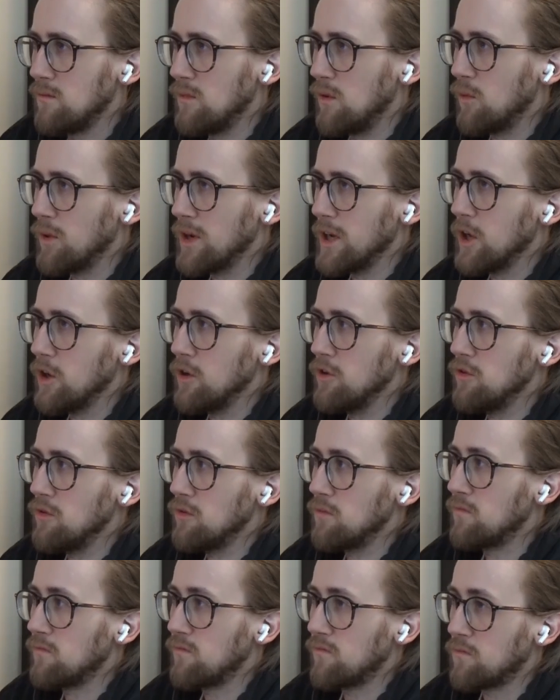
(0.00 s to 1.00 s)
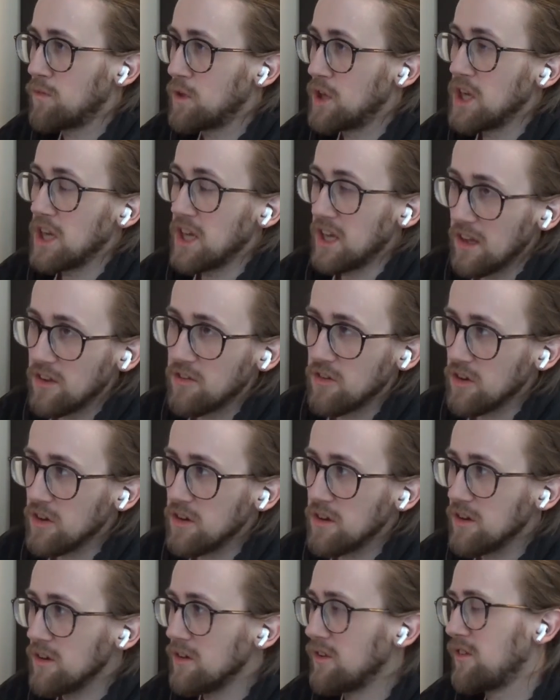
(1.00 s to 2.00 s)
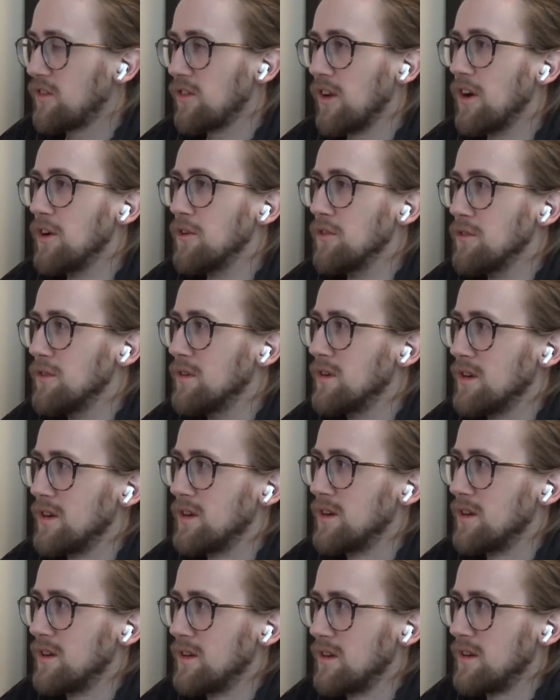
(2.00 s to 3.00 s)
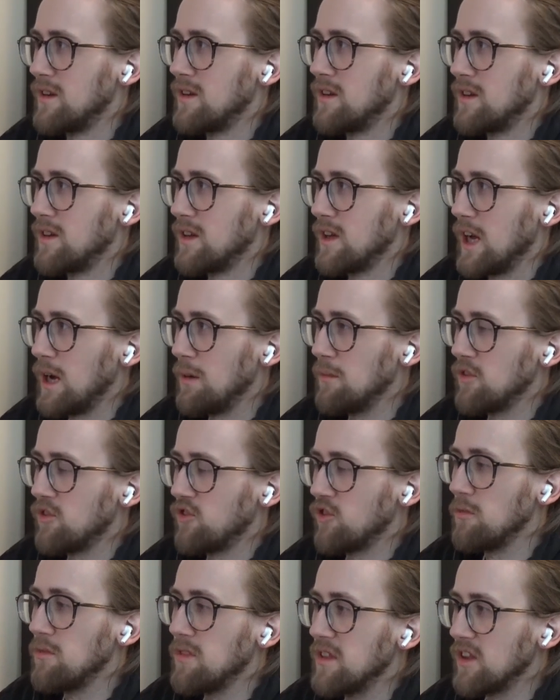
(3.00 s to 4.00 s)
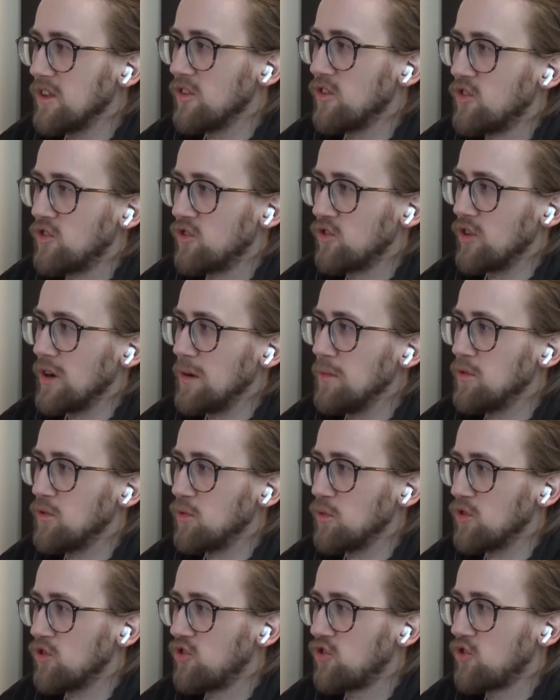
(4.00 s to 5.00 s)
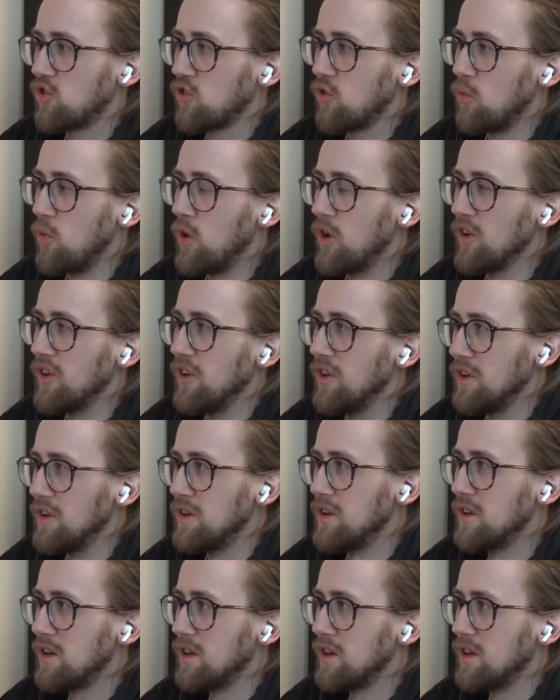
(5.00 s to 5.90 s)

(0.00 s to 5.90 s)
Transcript: Well, we know she isn't, so I'm assuming these dreams were squandered.